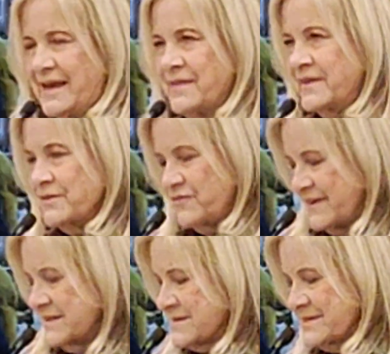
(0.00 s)
And the
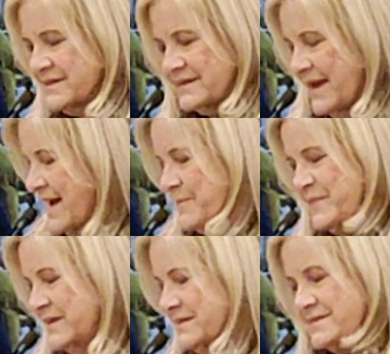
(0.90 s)
events that
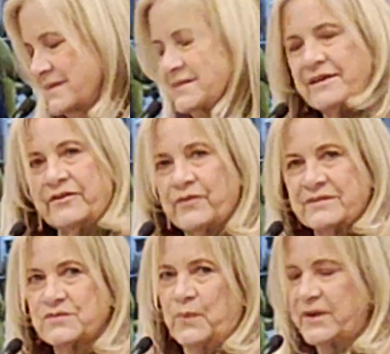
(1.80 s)
happened at Centennial
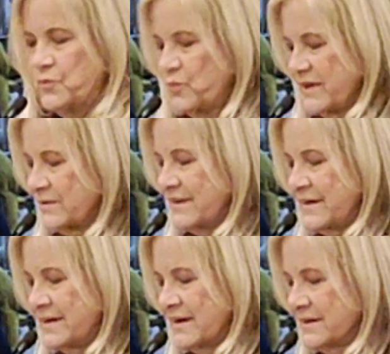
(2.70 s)
this week
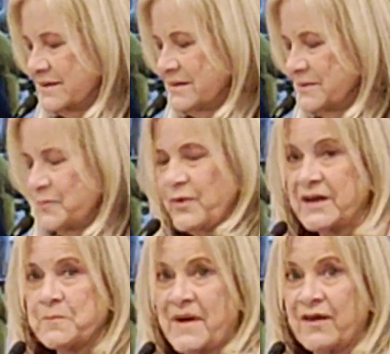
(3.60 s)
really
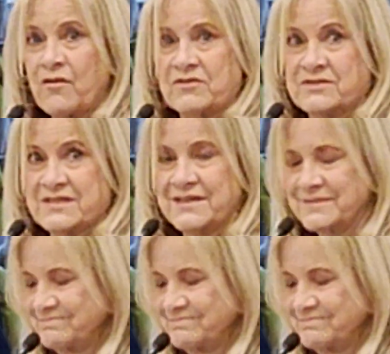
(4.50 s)
break my heart.